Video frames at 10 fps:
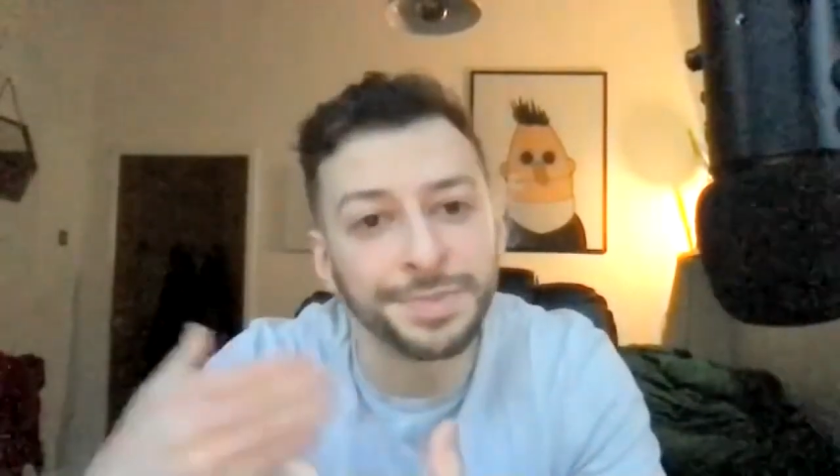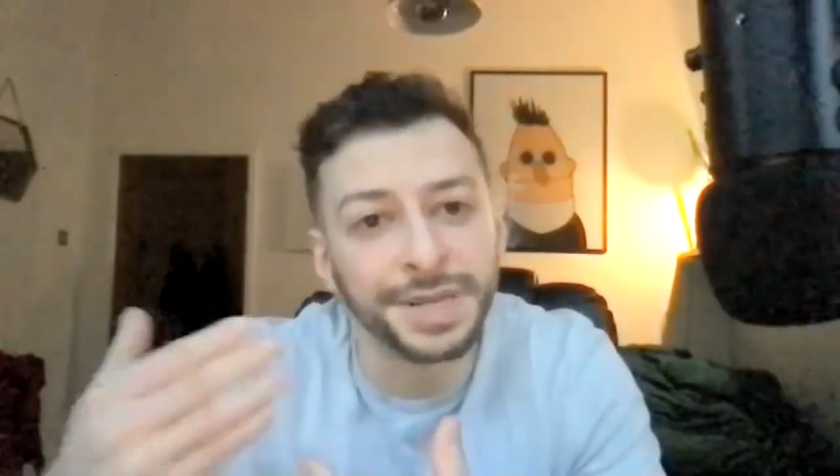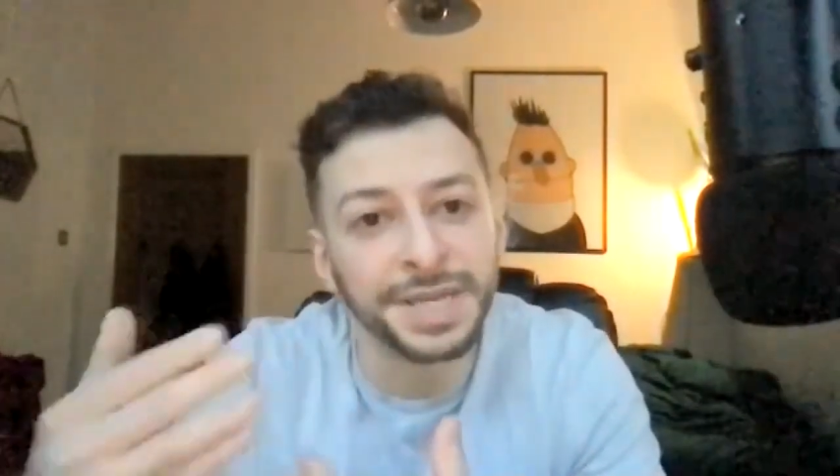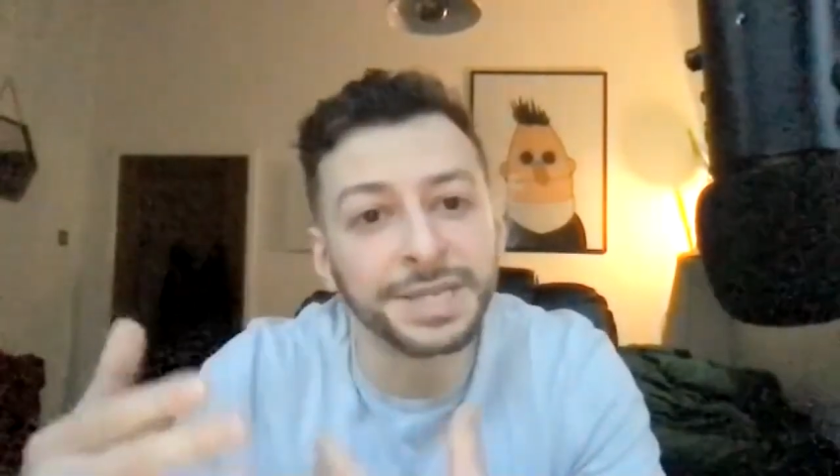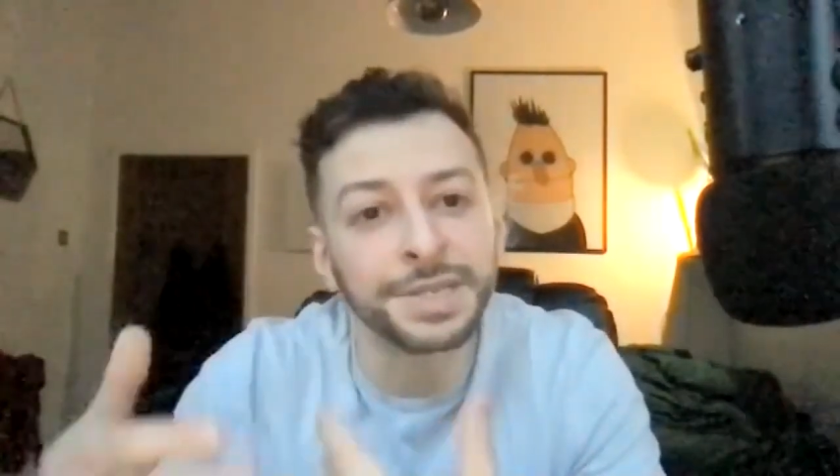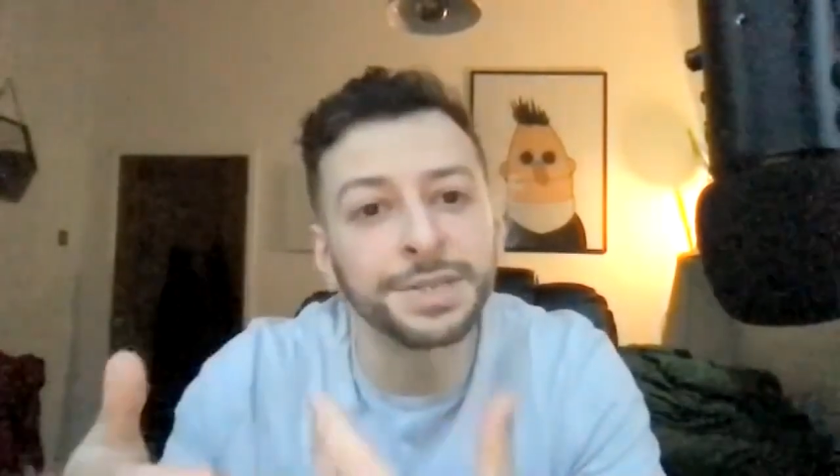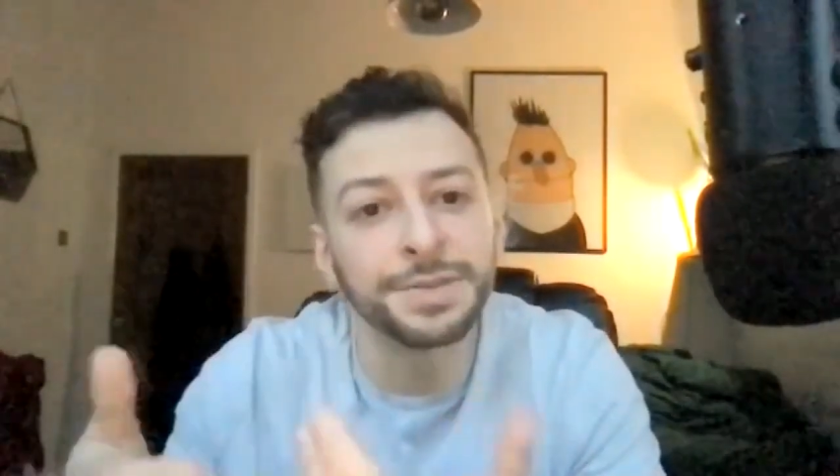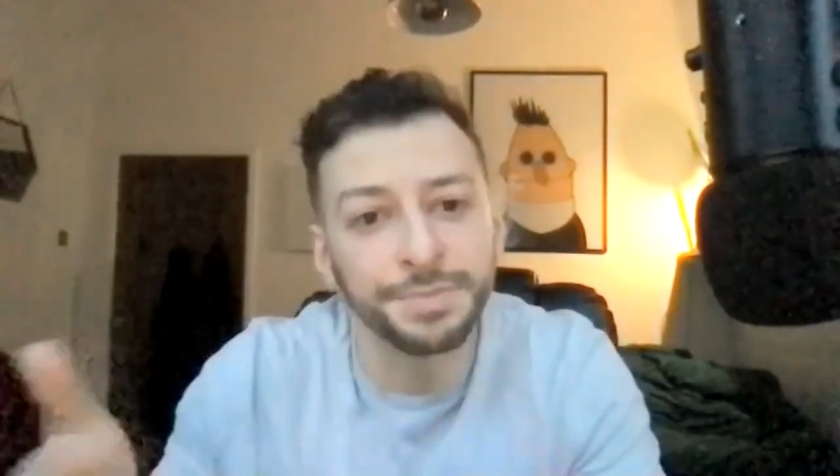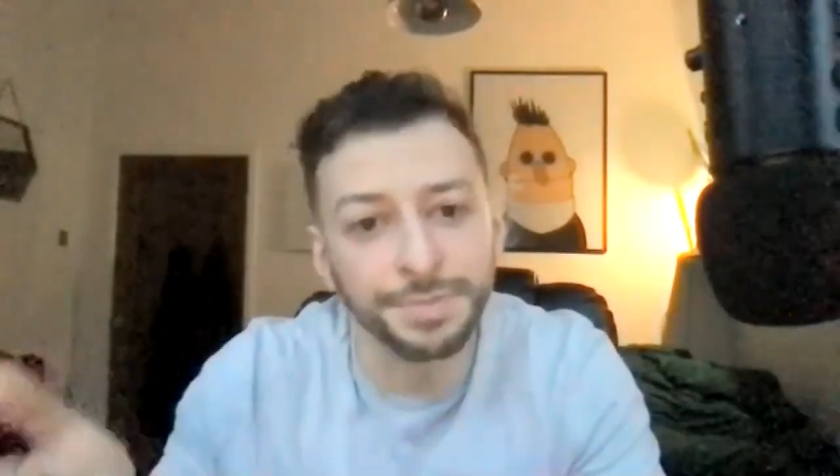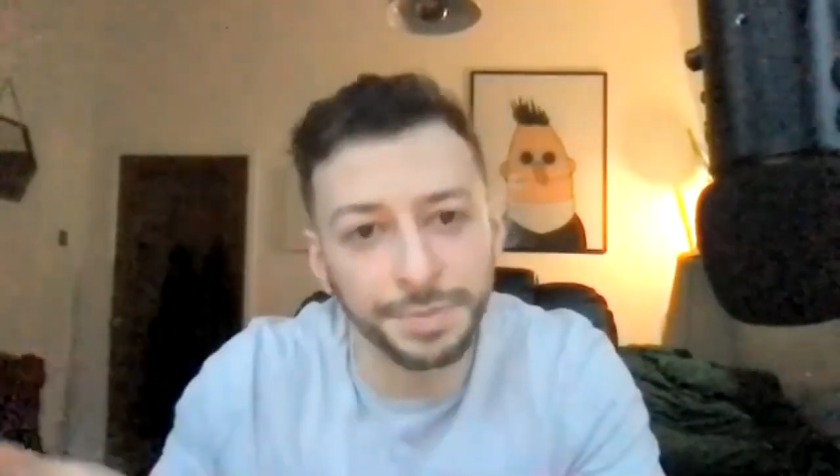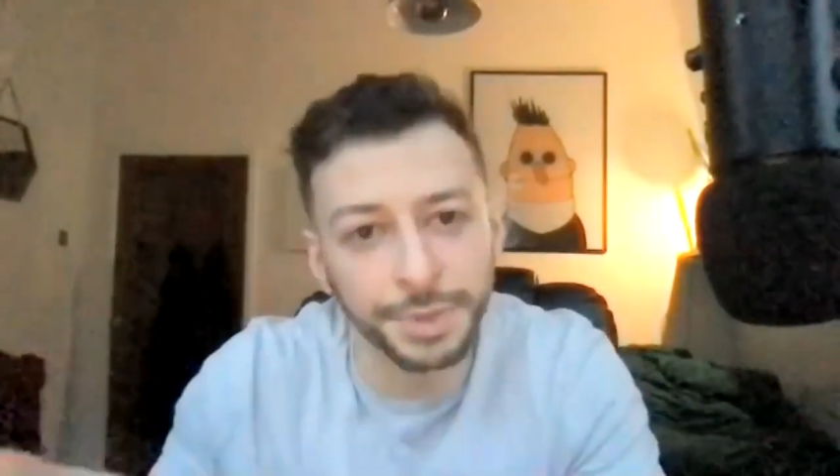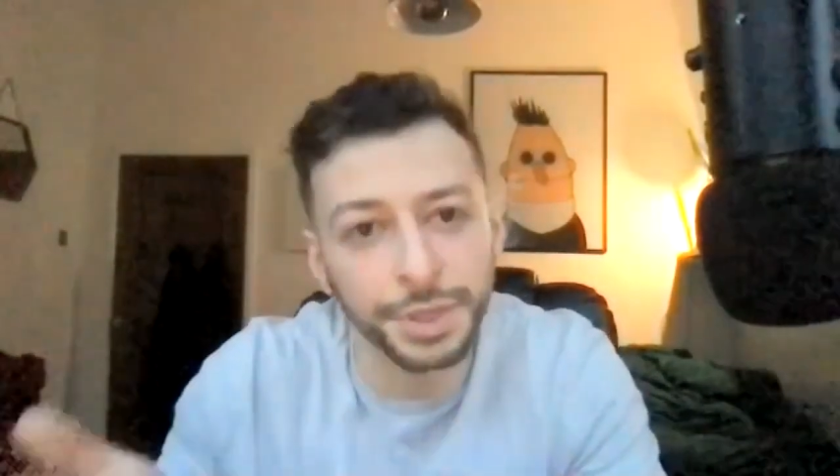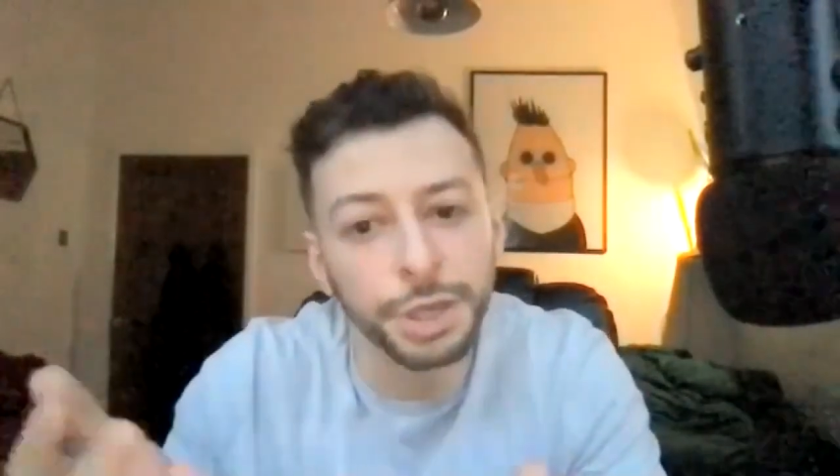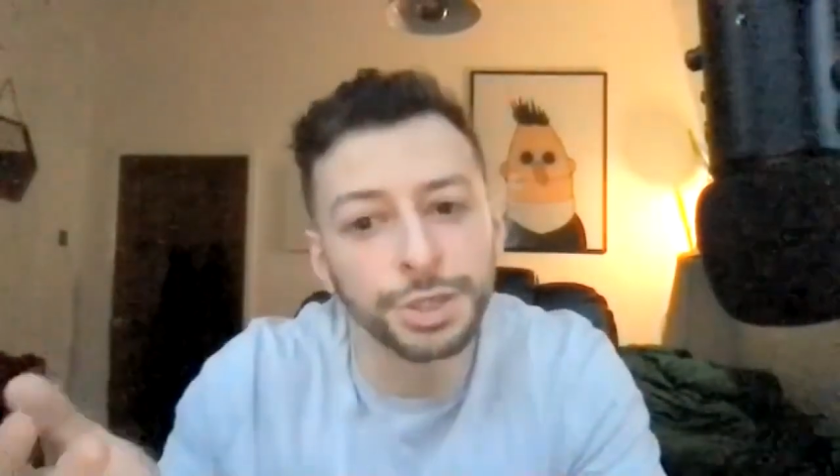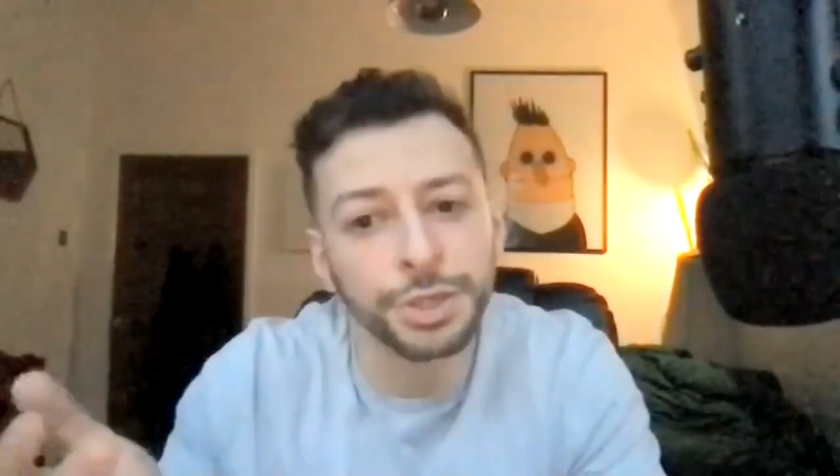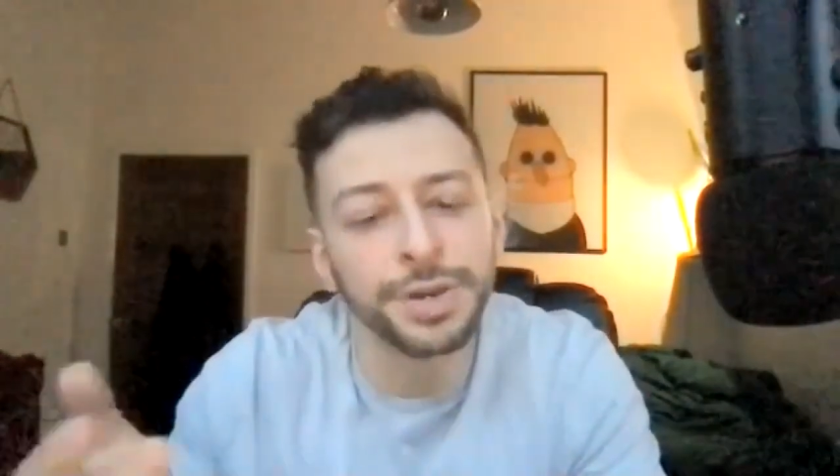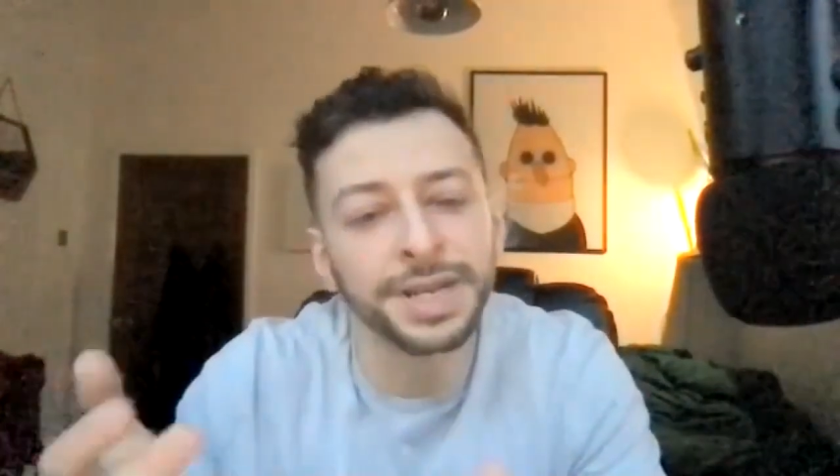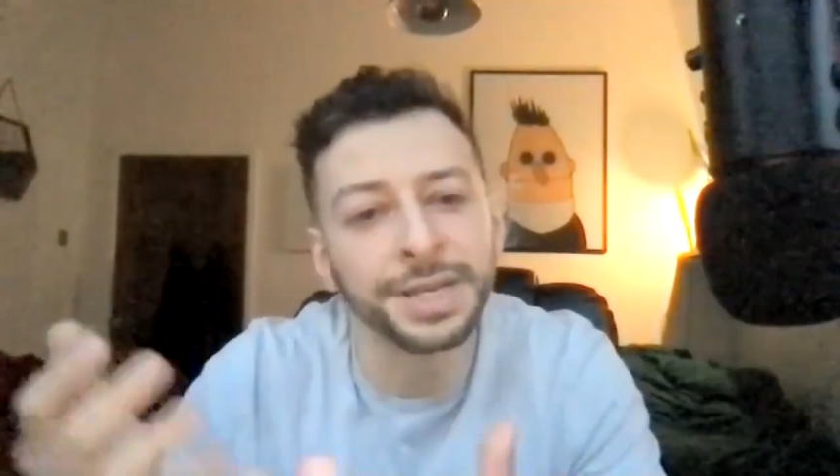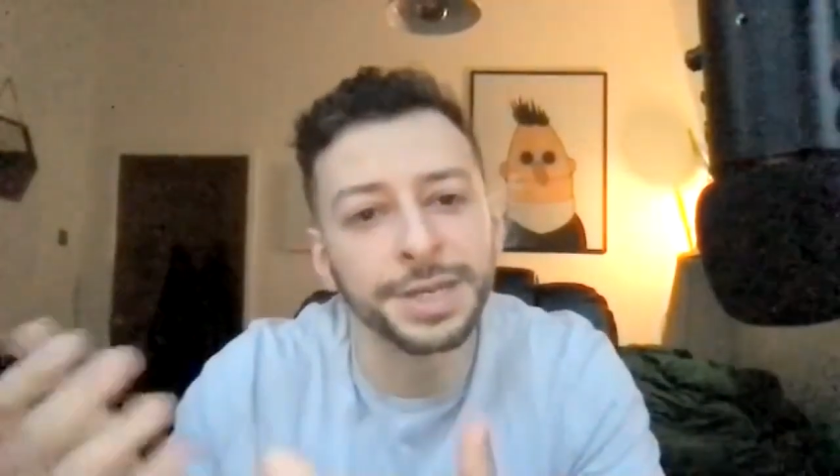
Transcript: needs the nurturing,